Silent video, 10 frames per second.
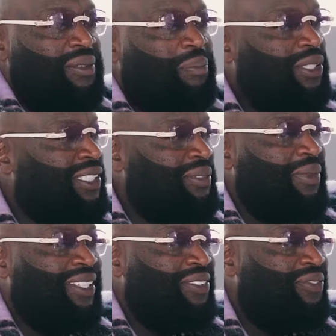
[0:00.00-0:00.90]
Pussy
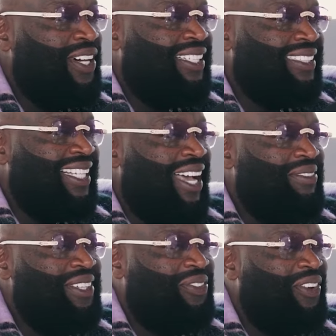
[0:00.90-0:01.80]
motherfuckers got
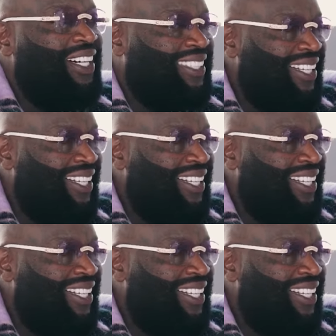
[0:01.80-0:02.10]
me fucked